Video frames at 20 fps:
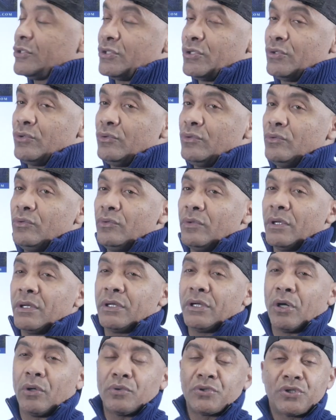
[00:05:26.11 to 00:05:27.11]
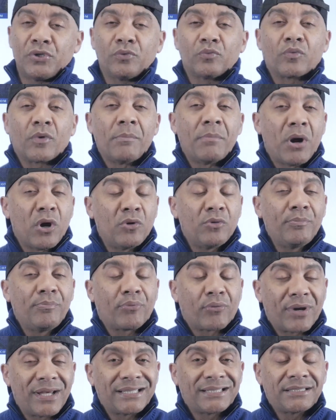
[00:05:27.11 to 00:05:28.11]
to go to
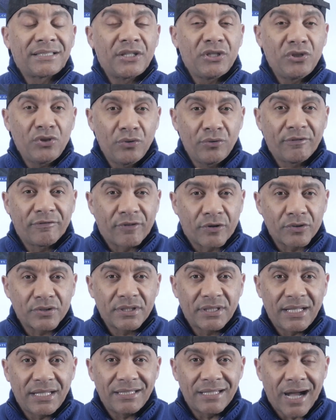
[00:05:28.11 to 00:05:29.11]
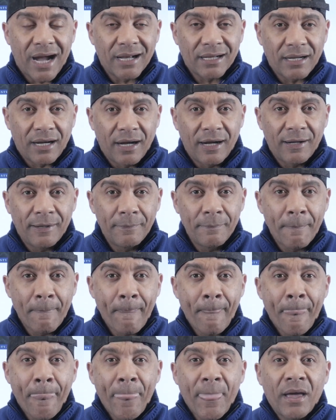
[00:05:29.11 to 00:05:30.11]
RamonPrestonUniversity.com.
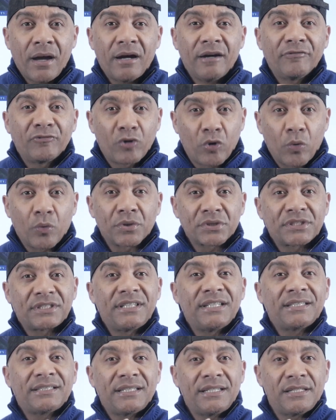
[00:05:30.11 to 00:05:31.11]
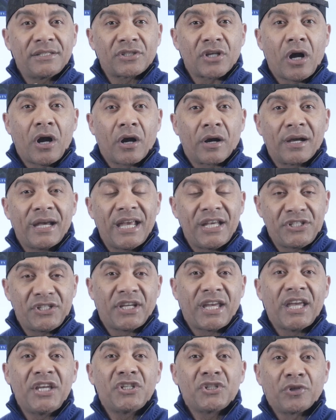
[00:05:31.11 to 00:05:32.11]
Of course, this is our
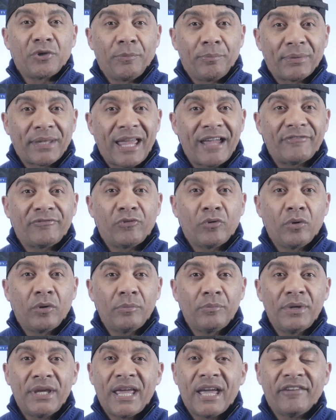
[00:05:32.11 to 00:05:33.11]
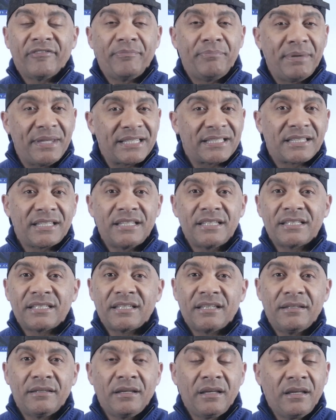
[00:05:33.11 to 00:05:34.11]
educational platform. We have
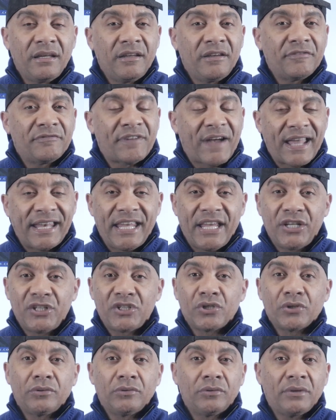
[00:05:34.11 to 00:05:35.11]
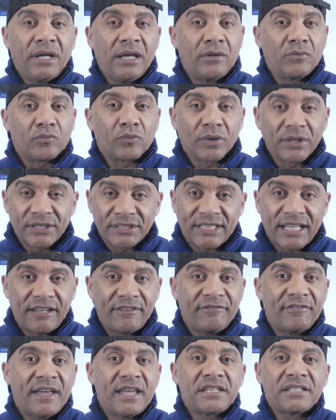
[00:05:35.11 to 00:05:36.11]
business and financial and real estate
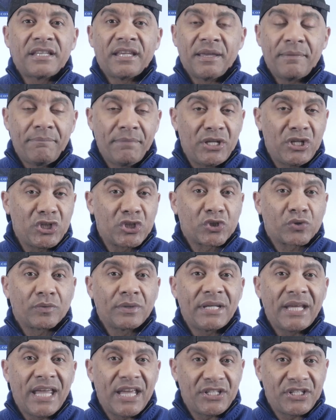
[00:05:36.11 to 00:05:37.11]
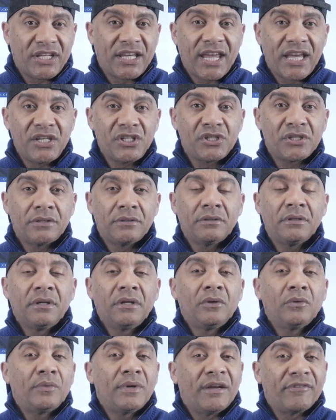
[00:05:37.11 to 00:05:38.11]
investing and ministry education.
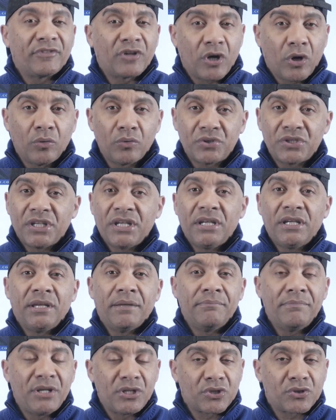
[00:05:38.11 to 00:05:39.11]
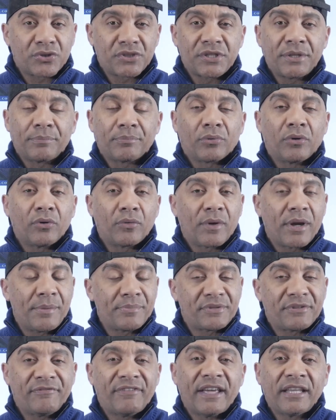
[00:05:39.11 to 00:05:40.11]
We have coaching and mentorship
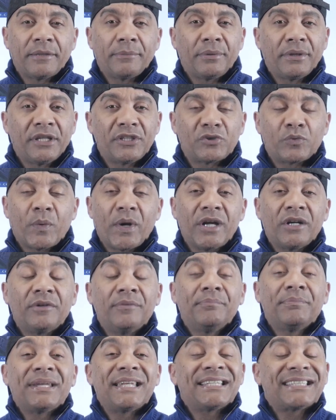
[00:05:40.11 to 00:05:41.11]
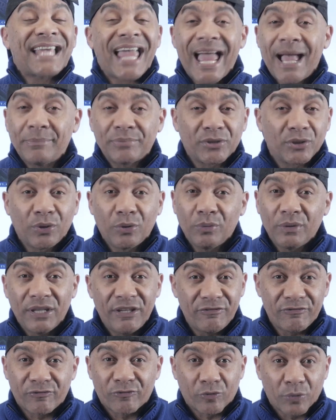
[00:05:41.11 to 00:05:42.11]
programs available as well, but it's
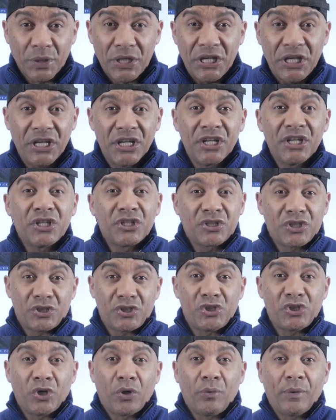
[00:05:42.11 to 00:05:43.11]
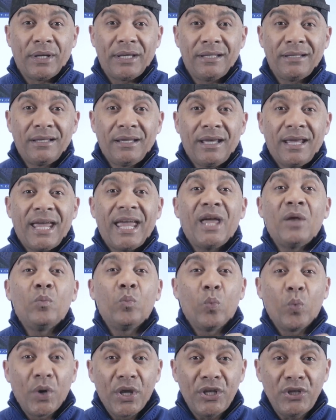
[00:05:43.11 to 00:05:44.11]
absolutely free to join.
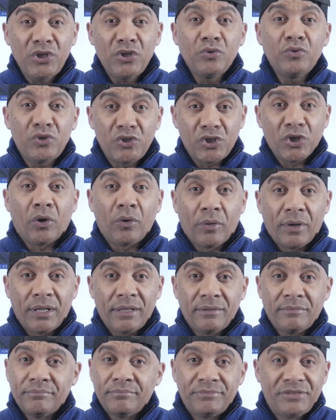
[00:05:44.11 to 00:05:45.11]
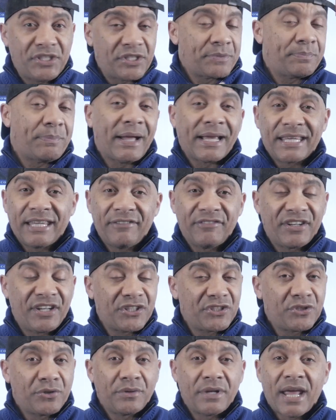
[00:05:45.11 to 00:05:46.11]
And when you join, just by giving
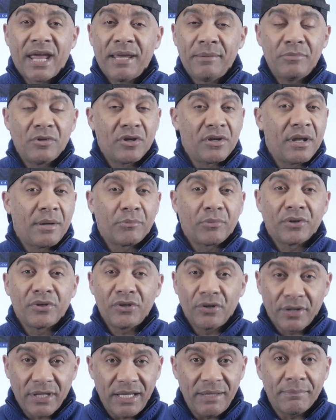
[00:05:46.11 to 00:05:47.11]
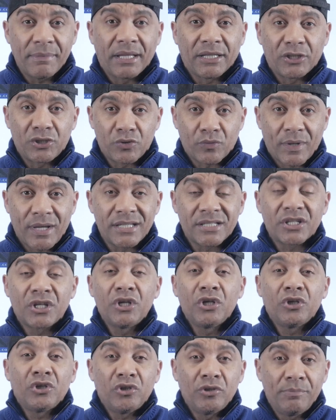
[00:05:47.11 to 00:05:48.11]
us your name, your number, and your email address,
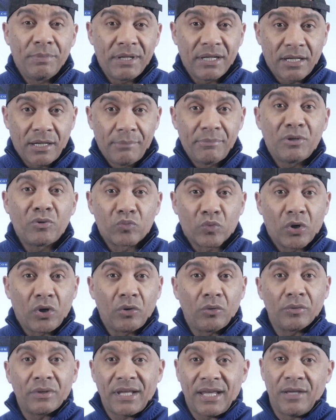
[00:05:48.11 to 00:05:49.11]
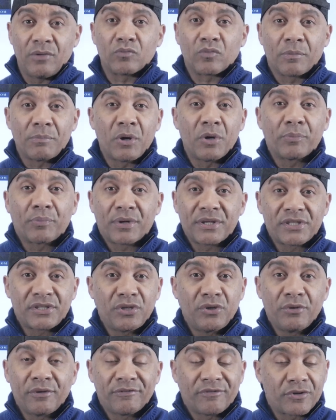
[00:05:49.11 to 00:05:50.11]
you become enrolled in Ramon
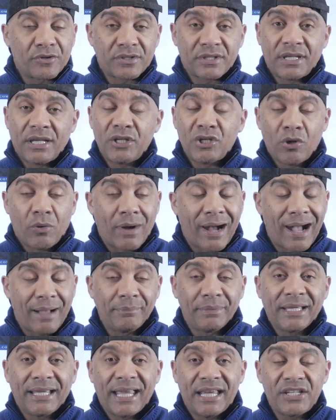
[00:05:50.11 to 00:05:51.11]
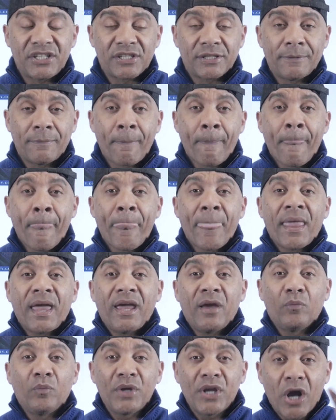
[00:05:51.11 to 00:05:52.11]
Preston University, no obligation,
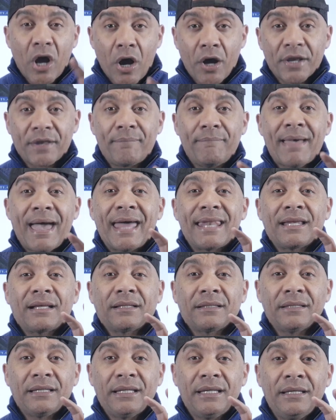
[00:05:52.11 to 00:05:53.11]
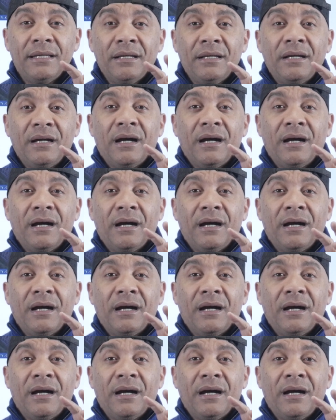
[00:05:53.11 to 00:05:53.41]
and we automatically